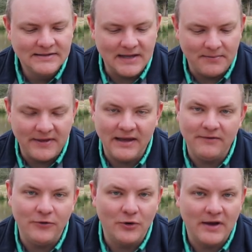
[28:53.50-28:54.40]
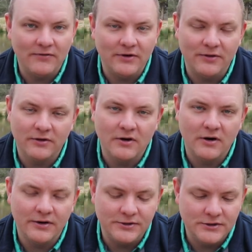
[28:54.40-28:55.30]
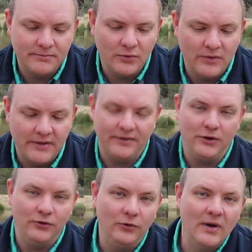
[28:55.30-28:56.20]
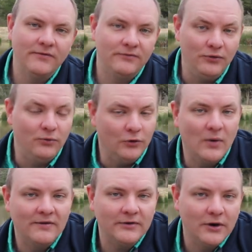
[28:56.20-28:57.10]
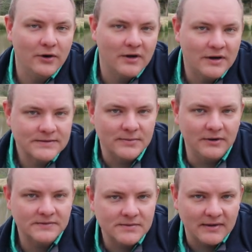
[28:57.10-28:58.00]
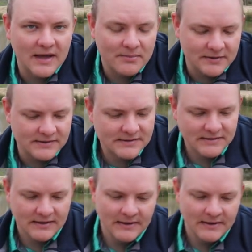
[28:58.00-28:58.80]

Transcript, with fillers: Same thing if you don't have another car to jump it with and you do have you do have to go to the hospital if something happens,